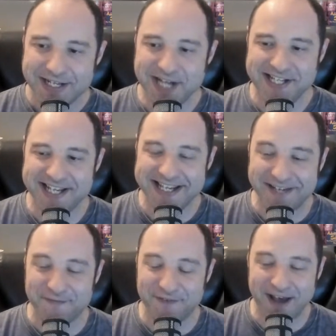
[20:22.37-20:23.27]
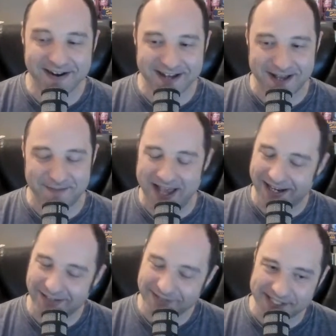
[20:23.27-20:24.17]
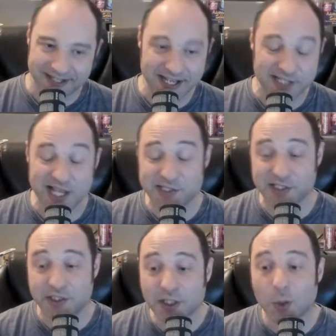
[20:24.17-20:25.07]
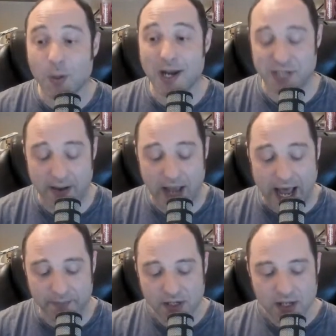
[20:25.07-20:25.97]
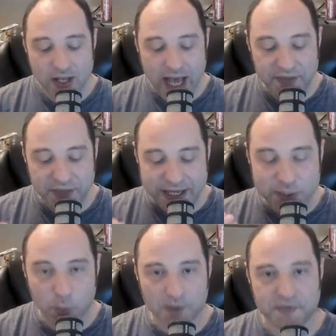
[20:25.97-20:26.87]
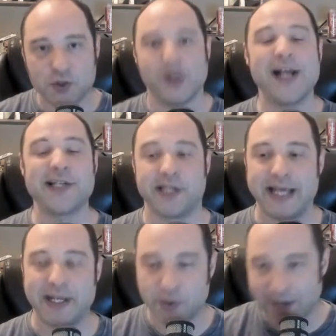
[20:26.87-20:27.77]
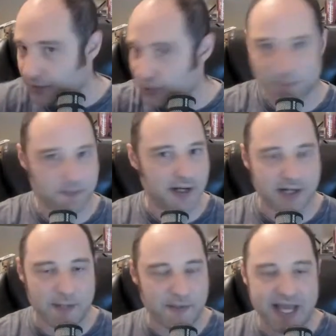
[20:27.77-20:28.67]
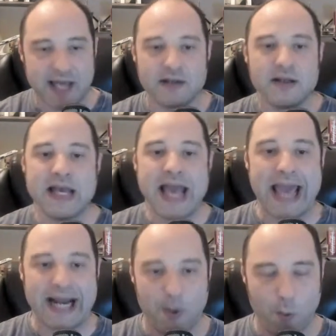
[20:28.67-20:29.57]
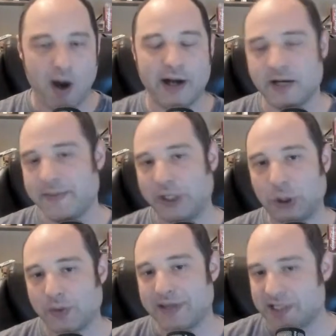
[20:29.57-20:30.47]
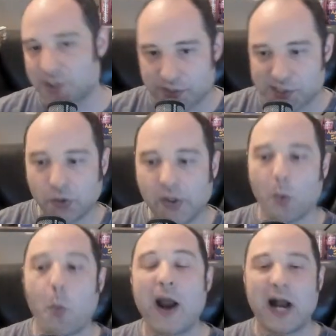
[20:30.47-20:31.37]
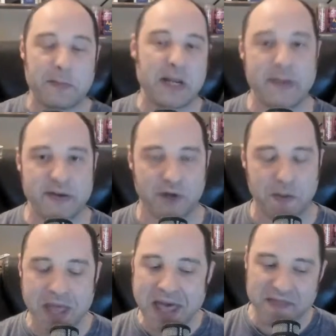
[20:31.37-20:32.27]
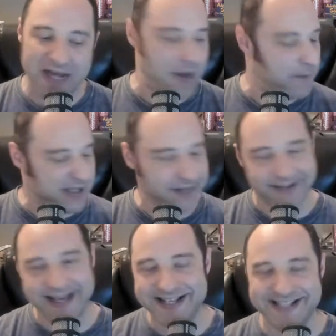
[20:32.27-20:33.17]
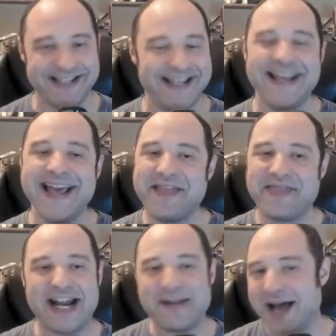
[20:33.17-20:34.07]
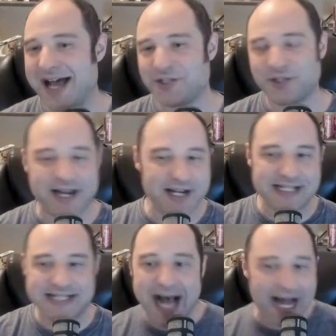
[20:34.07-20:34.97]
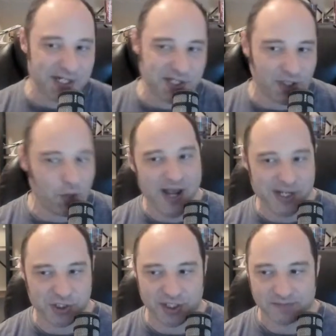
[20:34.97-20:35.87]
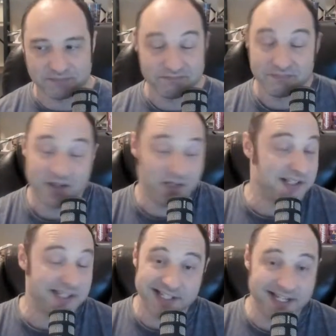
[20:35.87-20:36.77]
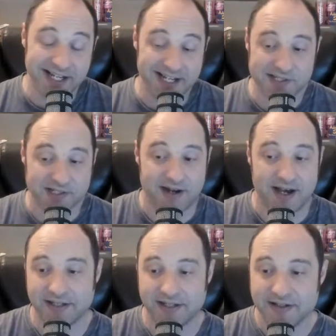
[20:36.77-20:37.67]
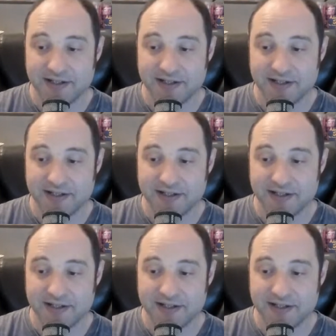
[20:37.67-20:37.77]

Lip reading: Jason getting fired up. Yeah, listen, it's a good question. I think it's worth addressing, and Gretel just brought it up again, and I wanted to make sure that it's crystal clear where I'm coming from, that I'm not being lazy, that I'm not trying to dodge the question. There just isn't an answer on it.